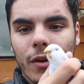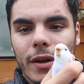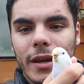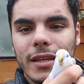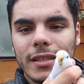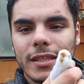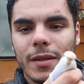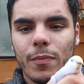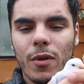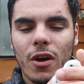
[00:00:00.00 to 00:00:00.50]
So
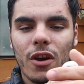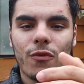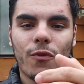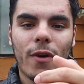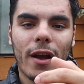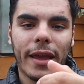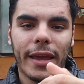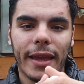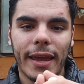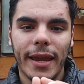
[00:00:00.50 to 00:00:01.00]
here's the bird
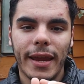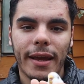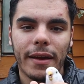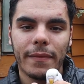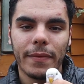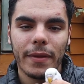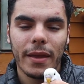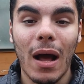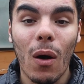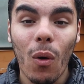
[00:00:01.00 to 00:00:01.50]
right
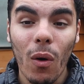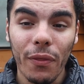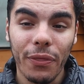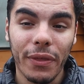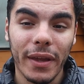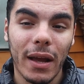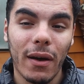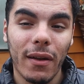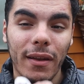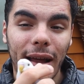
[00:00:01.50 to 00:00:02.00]
here. Now one
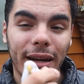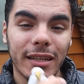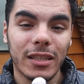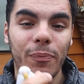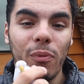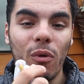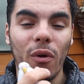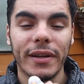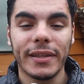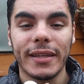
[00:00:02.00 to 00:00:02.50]
thing I'd like to
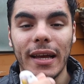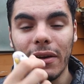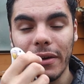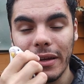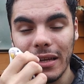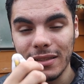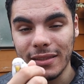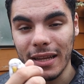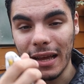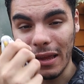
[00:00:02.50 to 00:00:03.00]
point out
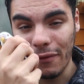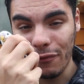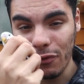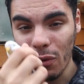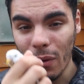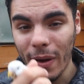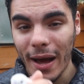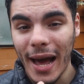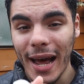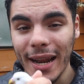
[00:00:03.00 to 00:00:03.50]
is that if
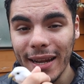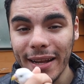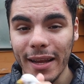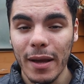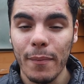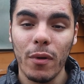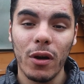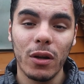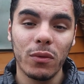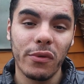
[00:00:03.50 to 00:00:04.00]
you are handling
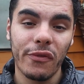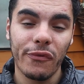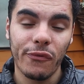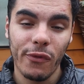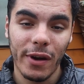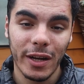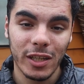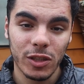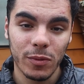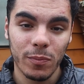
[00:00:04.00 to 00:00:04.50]
a bird with
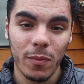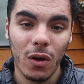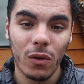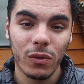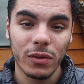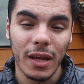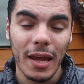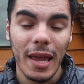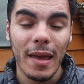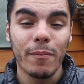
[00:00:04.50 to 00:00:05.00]
French
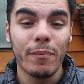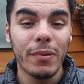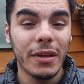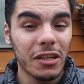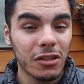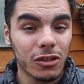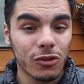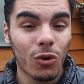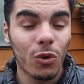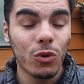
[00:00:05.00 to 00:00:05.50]
molt,
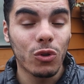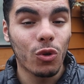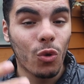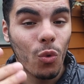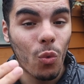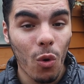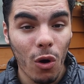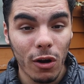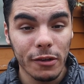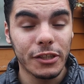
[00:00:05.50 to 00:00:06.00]
be sure to
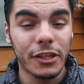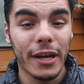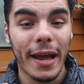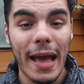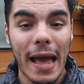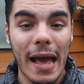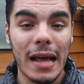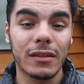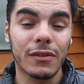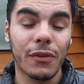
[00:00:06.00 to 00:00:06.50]
wash your
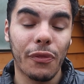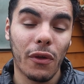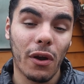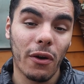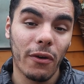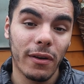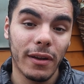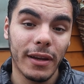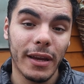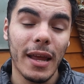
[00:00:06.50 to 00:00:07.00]
hands
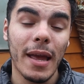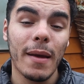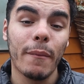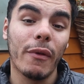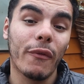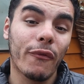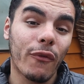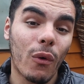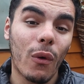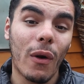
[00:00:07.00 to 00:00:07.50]
thoroughly
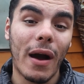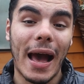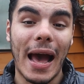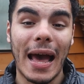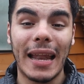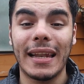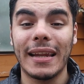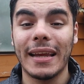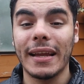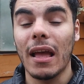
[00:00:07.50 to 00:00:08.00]
before
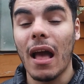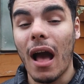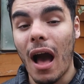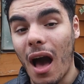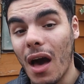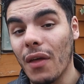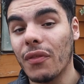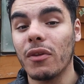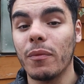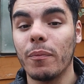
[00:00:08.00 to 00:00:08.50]
handling
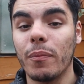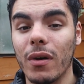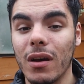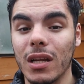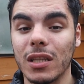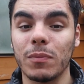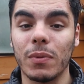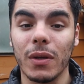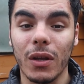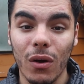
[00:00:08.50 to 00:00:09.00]
other
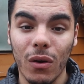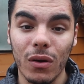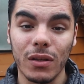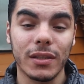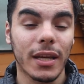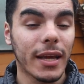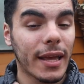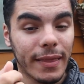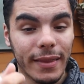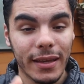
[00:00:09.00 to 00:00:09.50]
birds
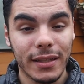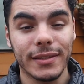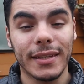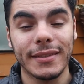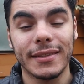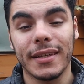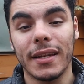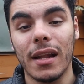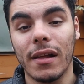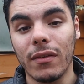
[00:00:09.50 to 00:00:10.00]
because this
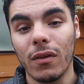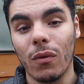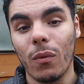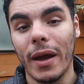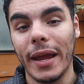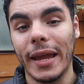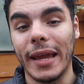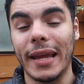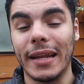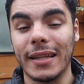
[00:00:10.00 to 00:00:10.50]
is another
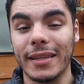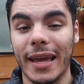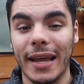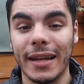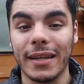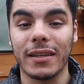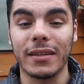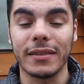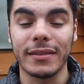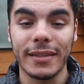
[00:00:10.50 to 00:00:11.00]
way it
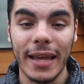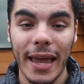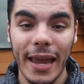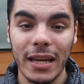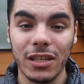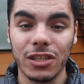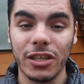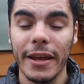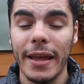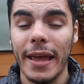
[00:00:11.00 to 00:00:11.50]
can
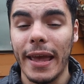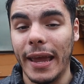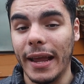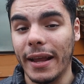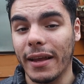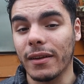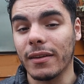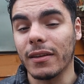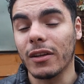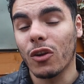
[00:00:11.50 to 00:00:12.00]
contage,
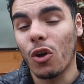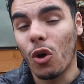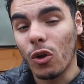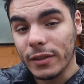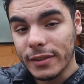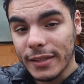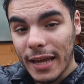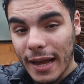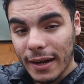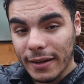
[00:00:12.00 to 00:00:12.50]
it can
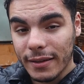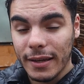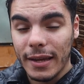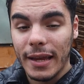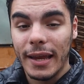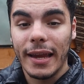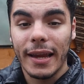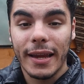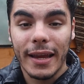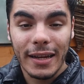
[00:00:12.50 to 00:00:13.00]
contact,
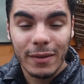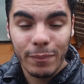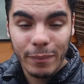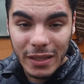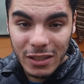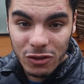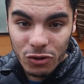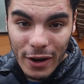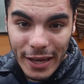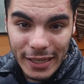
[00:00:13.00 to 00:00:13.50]
it can
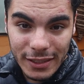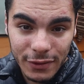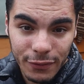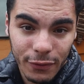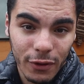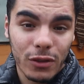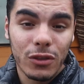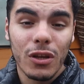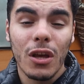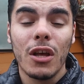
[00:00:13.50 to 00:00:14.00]
be
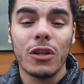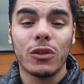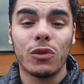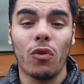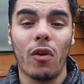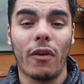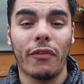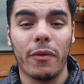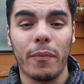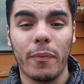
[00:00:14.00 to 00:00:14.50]
transferred
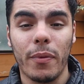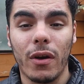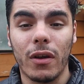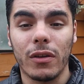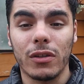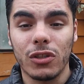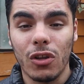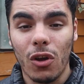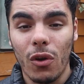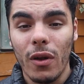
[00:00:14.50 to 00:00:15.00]
to other
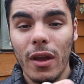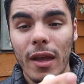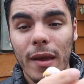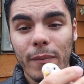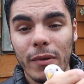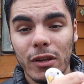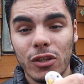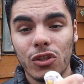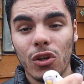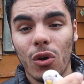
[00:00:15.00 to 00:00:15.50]
birds. So
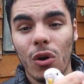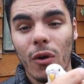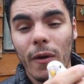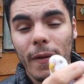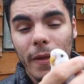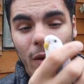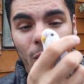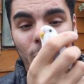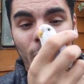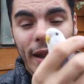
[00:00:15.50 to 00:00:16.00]
be sure
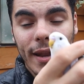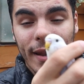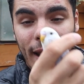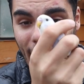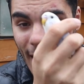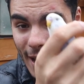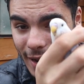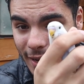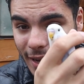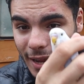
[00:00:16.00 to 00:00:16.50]
when
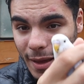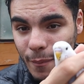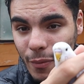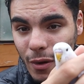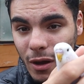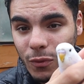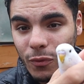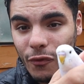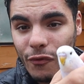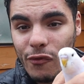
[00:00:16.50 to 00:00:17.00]
handling a
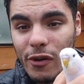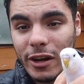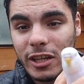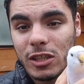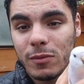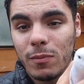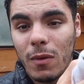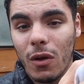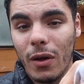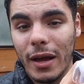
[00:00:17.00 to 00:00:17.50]
bird with
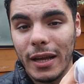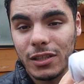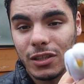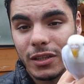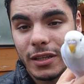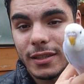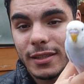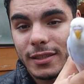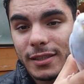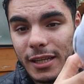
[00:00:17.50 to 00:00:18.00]
French molt, as
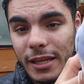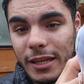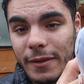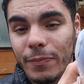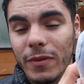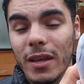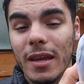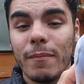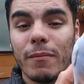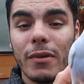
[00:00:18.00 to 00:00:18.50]
you can see,
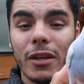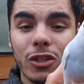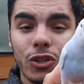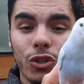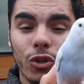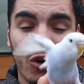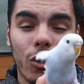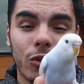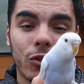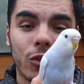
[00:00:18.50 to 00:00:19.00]
be
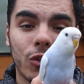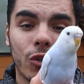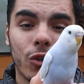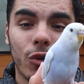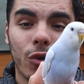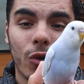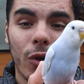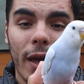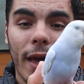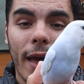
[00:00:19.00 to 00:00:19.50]
sure
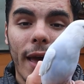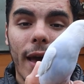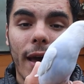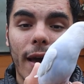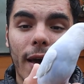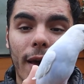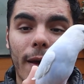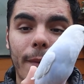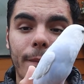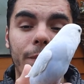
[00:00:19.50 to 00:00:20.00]
to
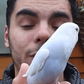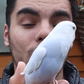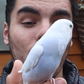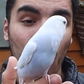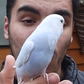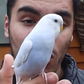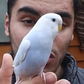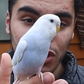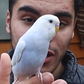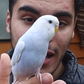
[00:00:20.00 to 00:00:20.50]
um,
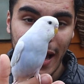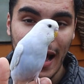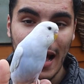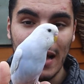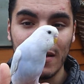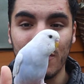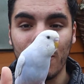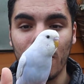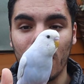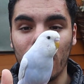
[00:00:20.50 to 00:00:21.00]
wash your
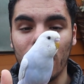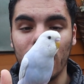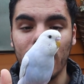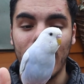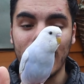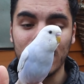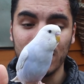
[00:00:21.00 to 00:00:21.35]
hands thoroughly.